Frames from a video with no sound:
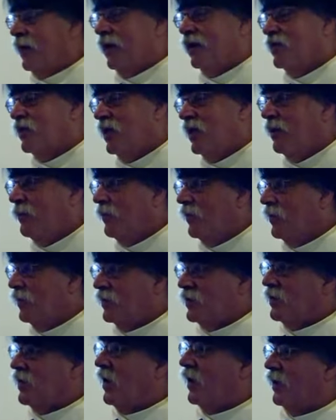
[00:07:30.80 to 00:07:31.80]

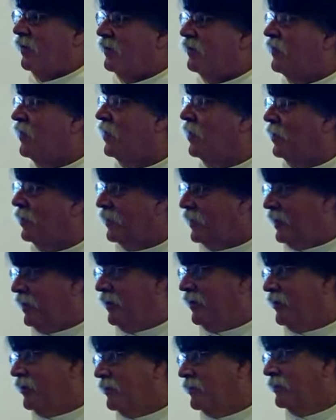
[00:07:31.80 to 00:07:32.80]
Bathsheba is not at fault
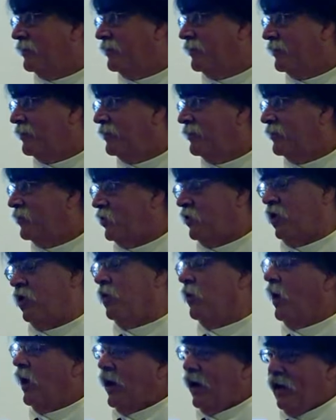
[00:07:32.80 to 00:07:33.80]
here.
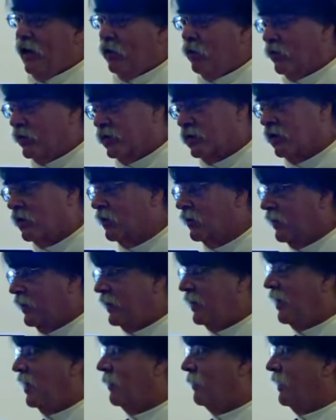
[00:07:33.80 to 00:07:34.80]
Uriah will
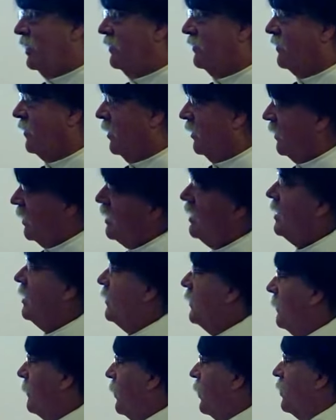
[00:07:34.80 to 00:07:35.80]
certainly not be at fault.
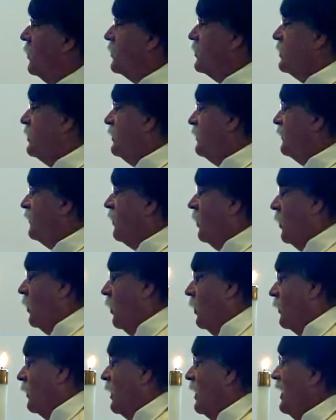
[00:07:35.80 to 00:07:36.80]
The person at
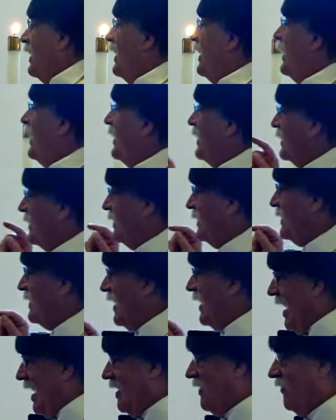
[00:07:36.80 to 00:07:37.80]
fault is
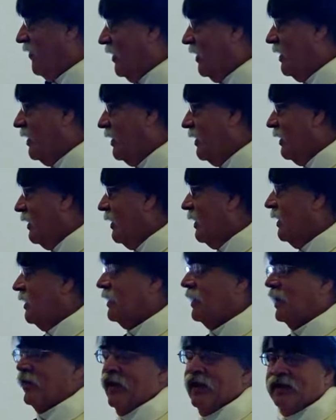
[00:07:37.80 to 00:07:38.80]
David.
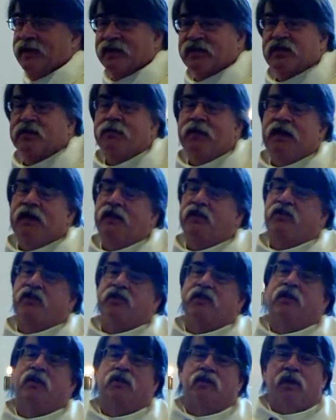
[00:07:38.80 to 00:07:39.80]
Now, that doesn't mean
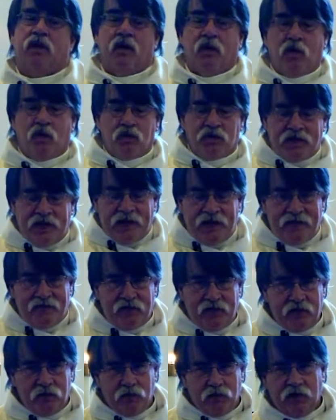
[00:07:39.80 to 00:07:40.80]
that you don't hold
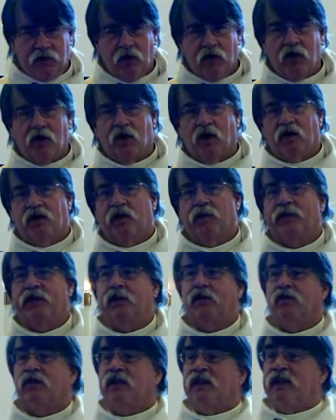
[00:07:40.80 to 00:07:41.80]
David in regard,
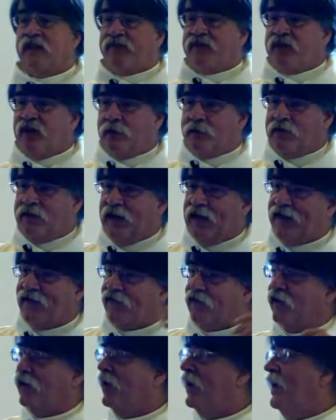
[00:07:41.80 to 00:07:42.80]
that we don't lift up
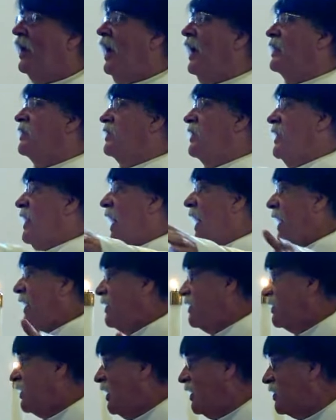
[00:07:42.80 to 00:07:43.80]
David as the
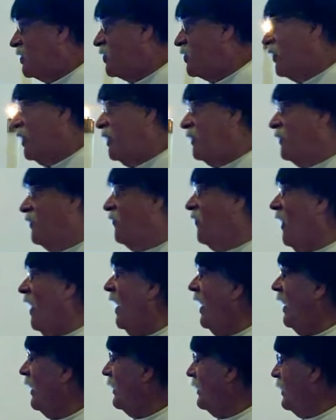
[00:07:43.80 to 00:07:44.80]
ancestor, in
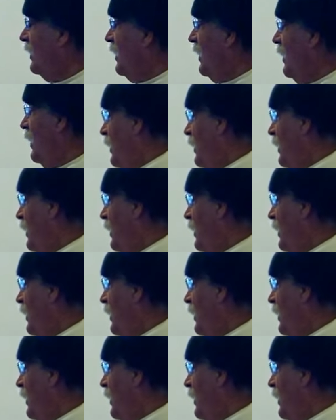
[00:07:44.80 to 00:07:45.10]
fact,